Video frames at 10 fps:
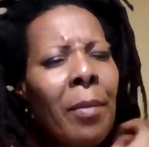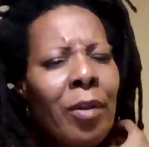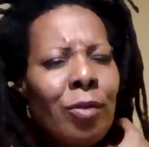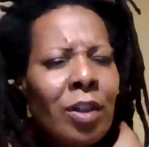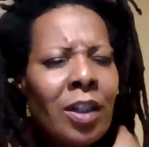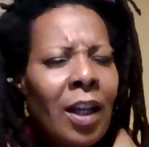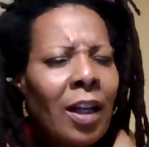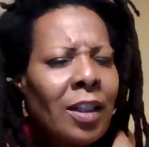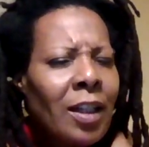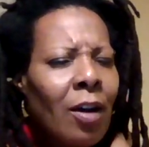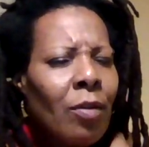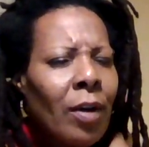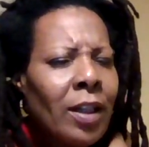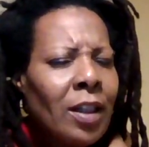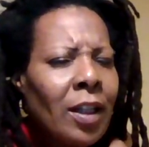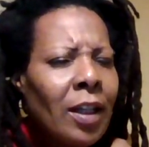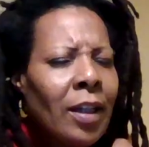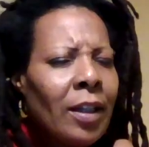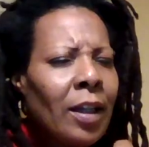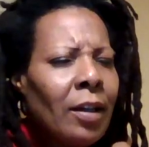used to take us out as a
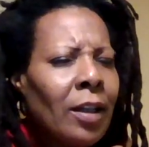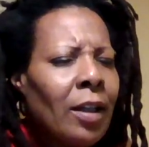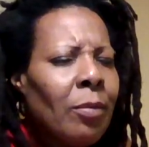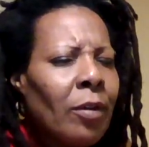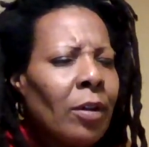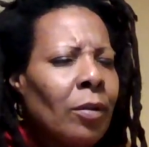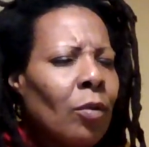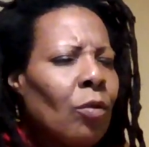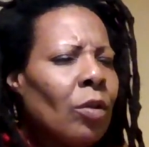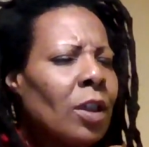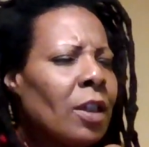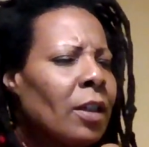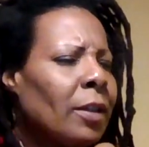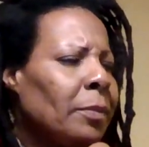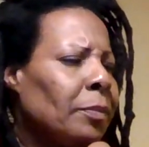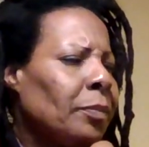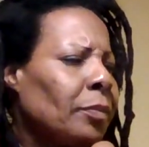kid, Libra, all the time,